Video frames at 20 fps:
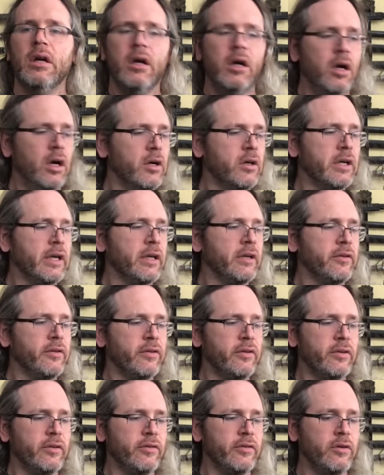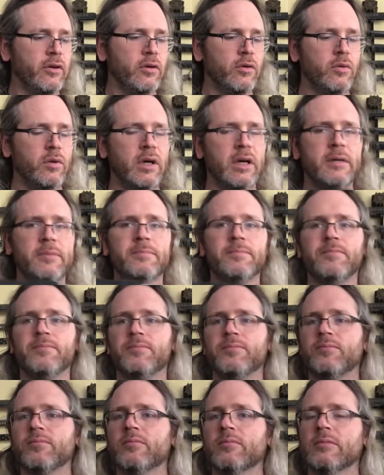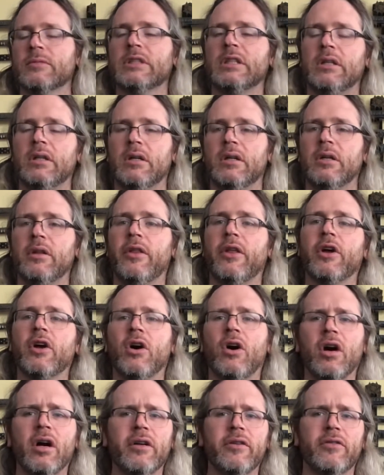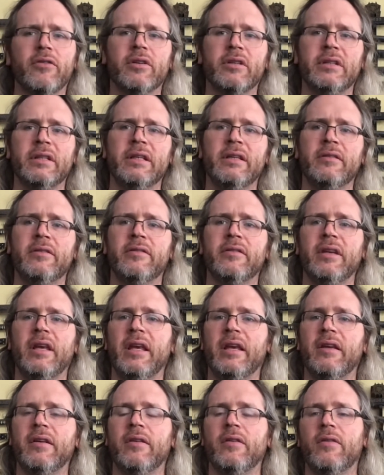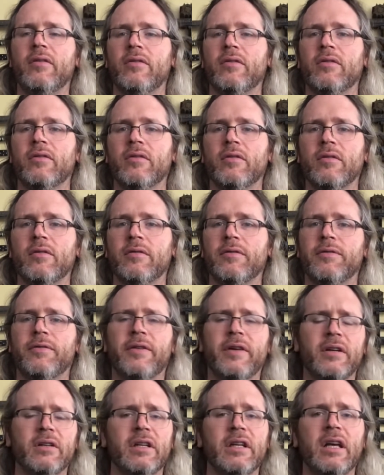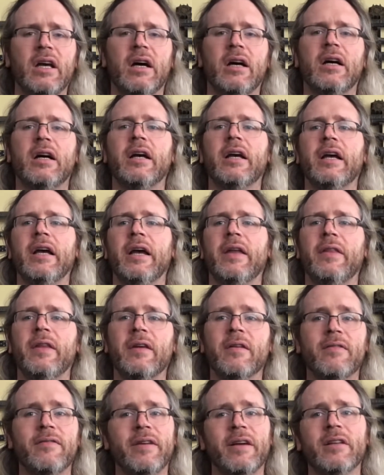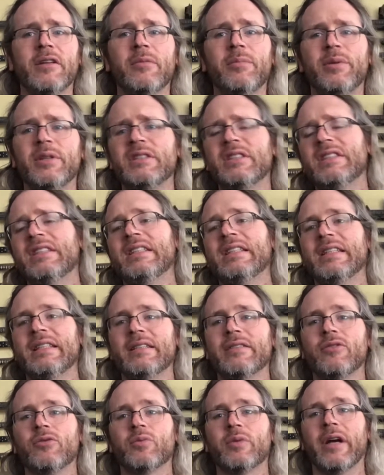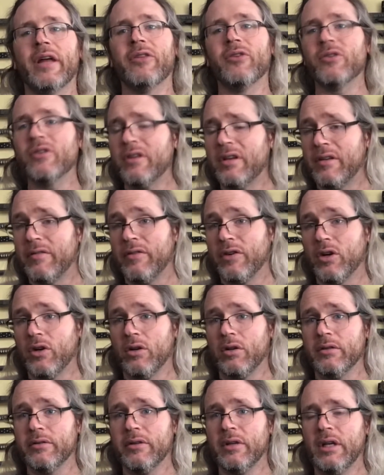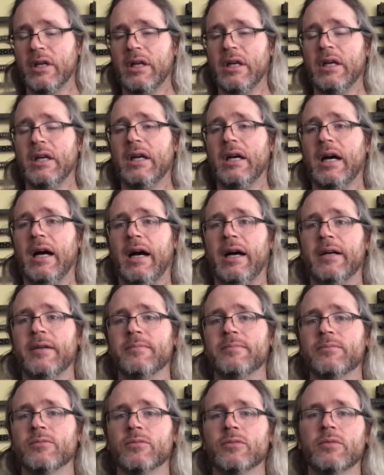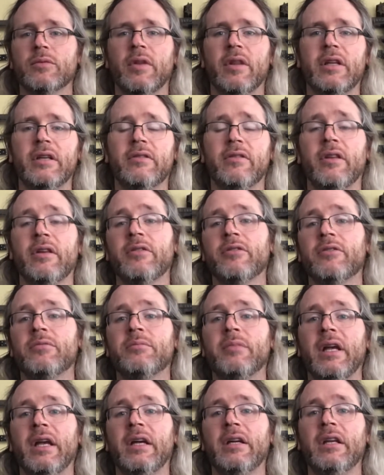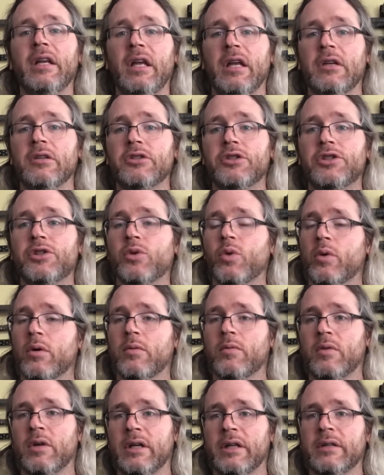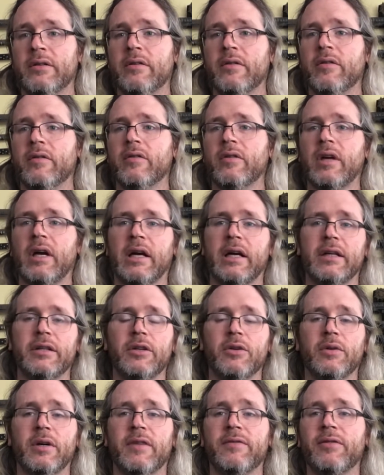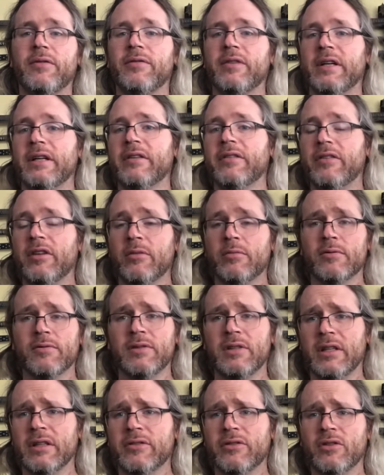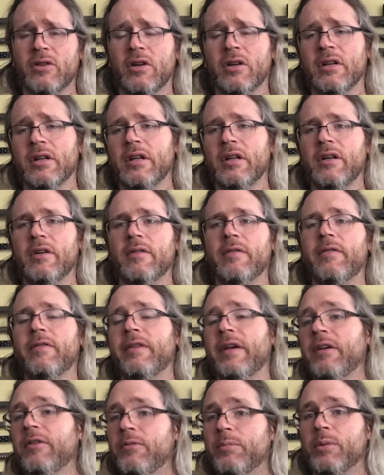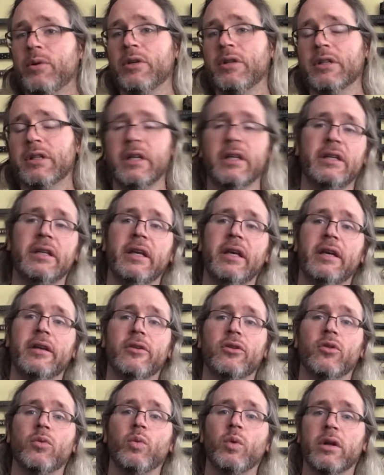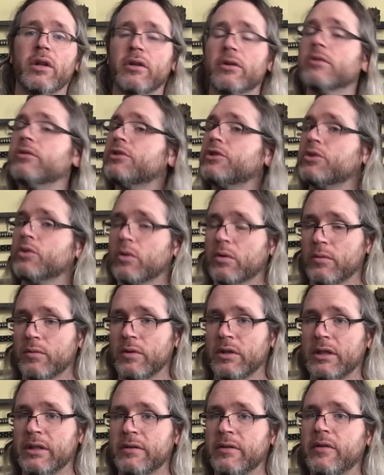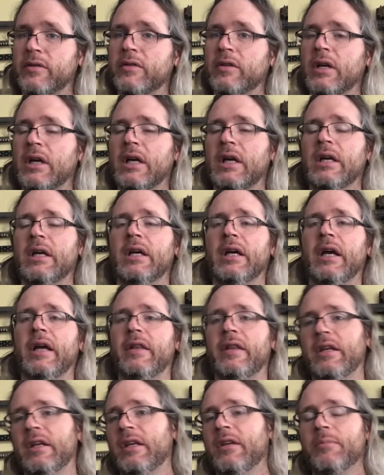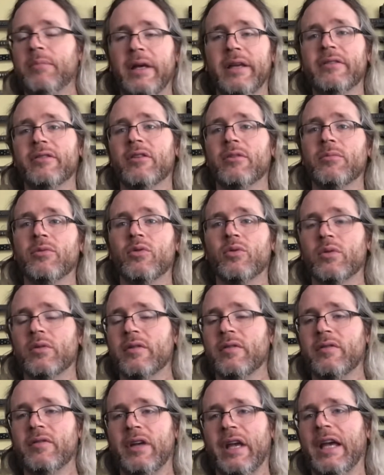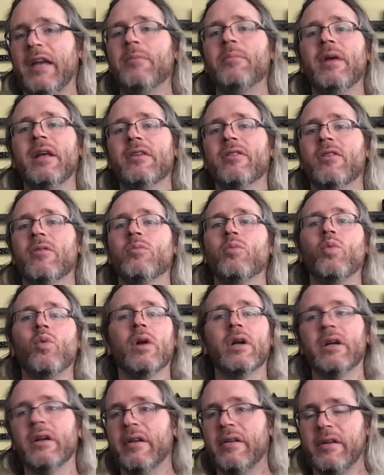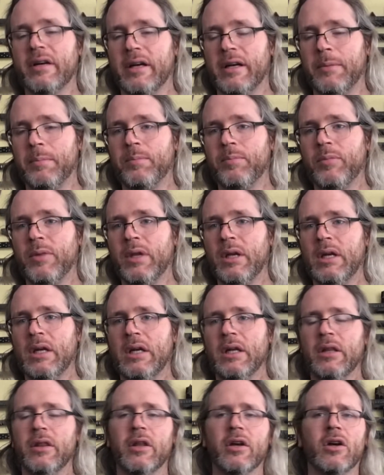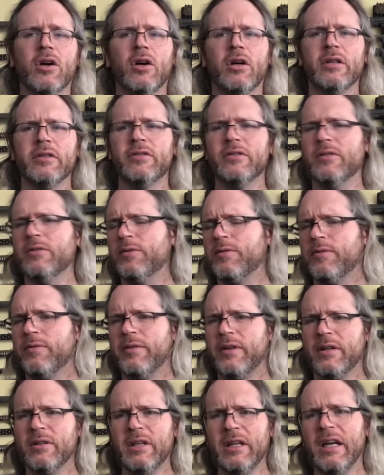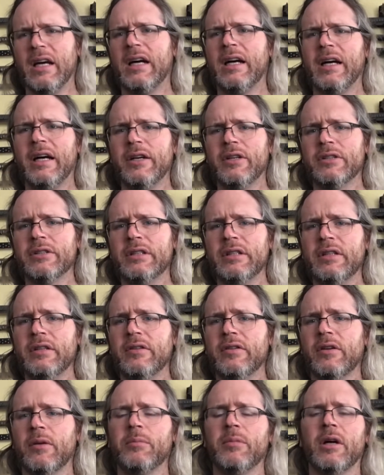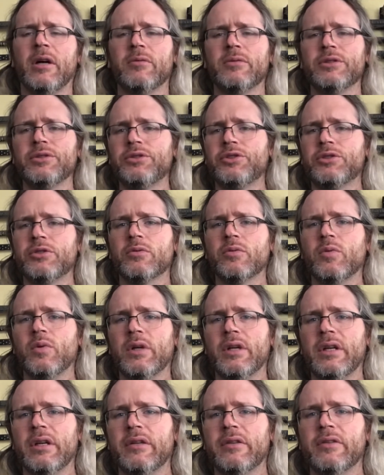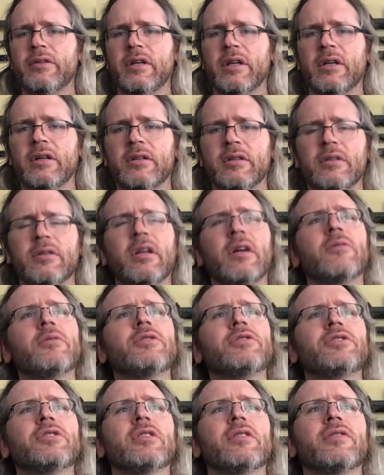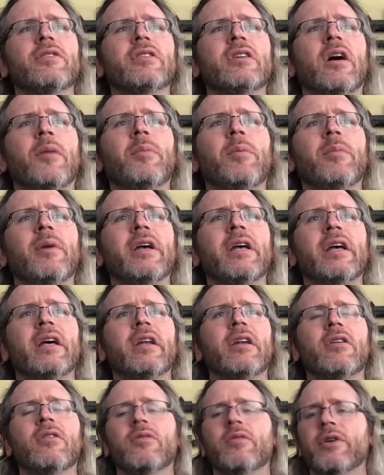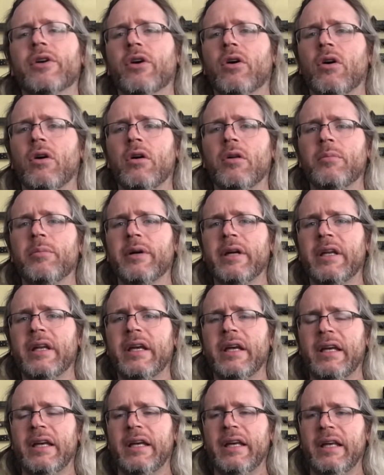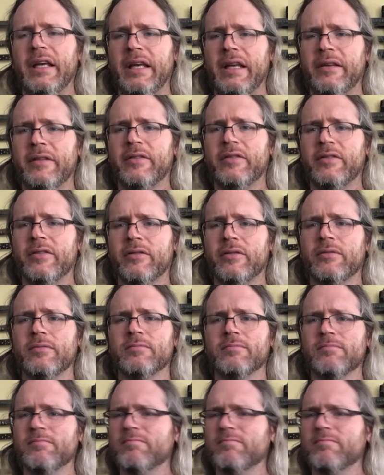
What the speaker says: All right, so the cost on these is fairly high, and the availability is rather difficult. These things are made in short runs. You have to find Saberflux on Facebook and get in on one of those short runs, and then he makes them sort of hand makes them one at a time. The cost is fairly high on these. I'm not real sure what it, not real sure off the top of my head. I don't recall, but it's